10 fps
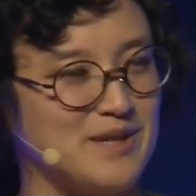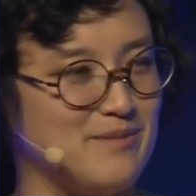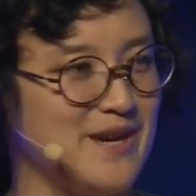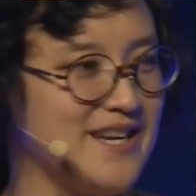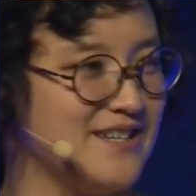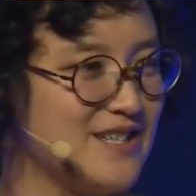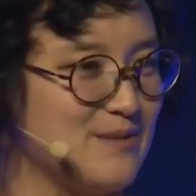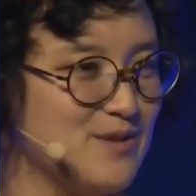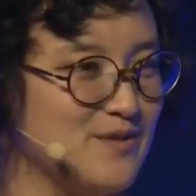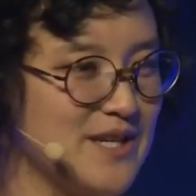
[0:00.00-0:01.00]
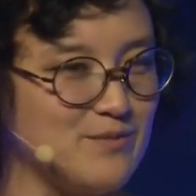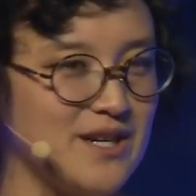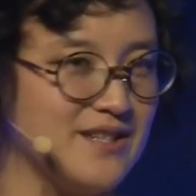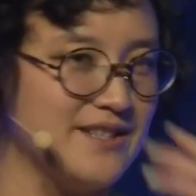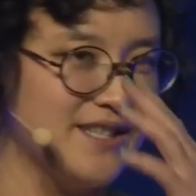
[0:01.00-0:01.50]
made in terms of like,
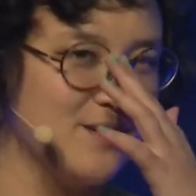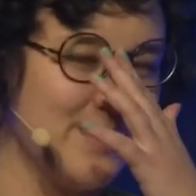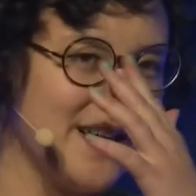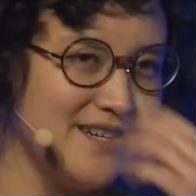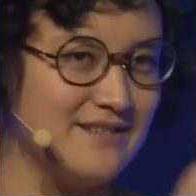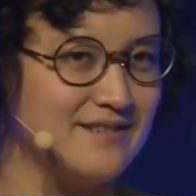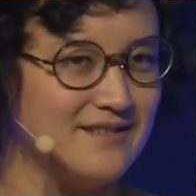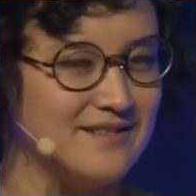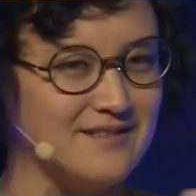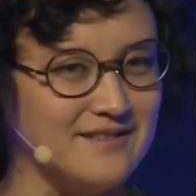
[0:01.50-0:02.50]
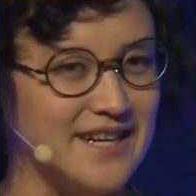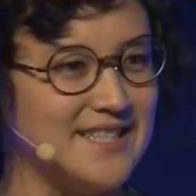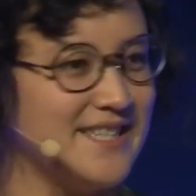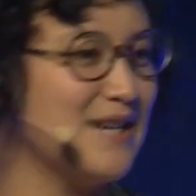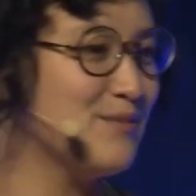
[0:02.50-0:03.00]
well, we got
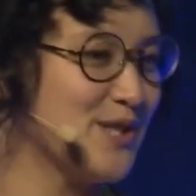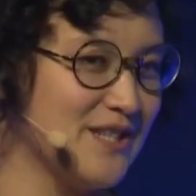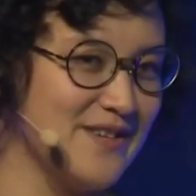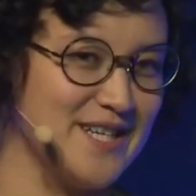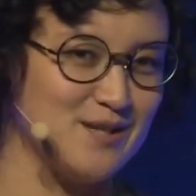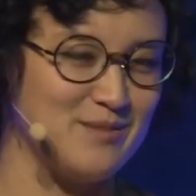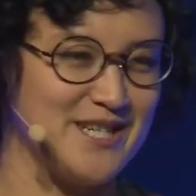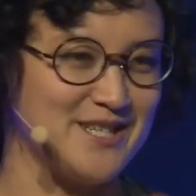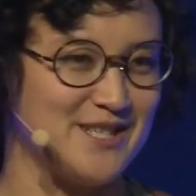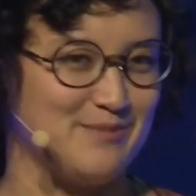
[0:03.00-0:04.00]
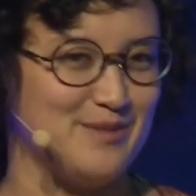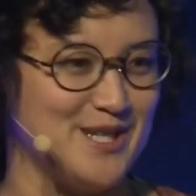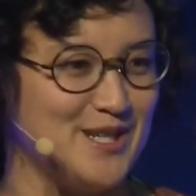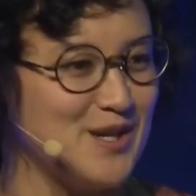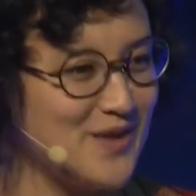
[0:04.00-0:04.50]
99% of hate speech, but
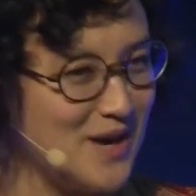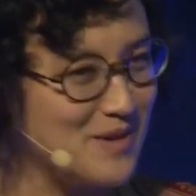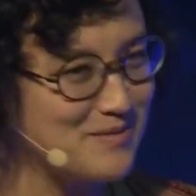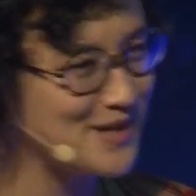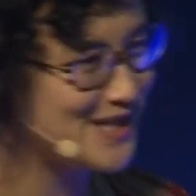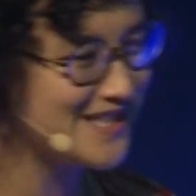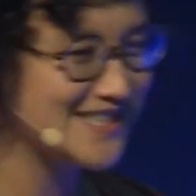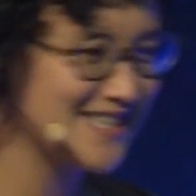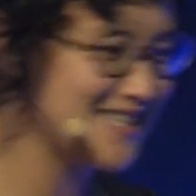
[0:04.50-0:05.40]
that 1% is